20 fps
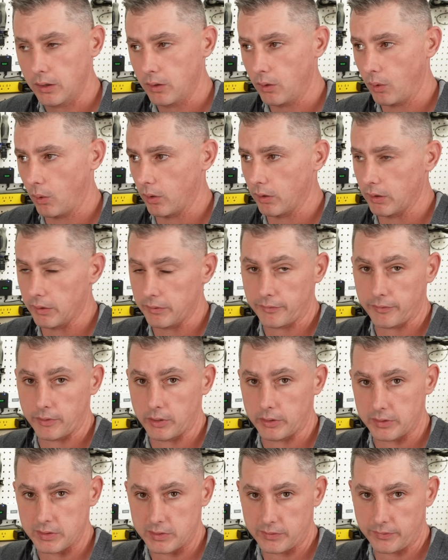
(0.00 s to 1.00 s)
or a
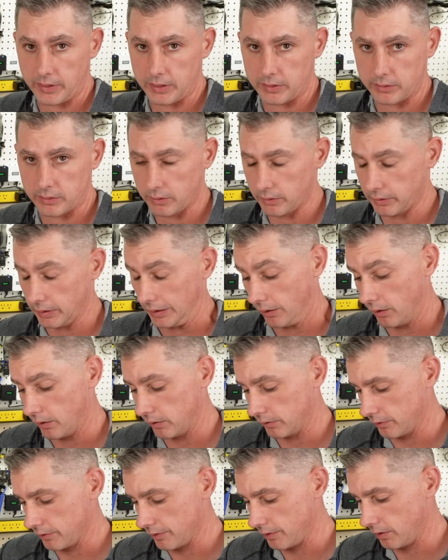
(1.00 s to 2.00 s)
furnace fan turning
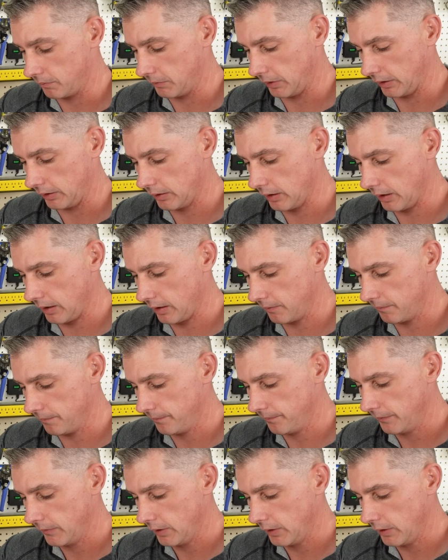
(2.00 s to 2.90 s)
on or something like that.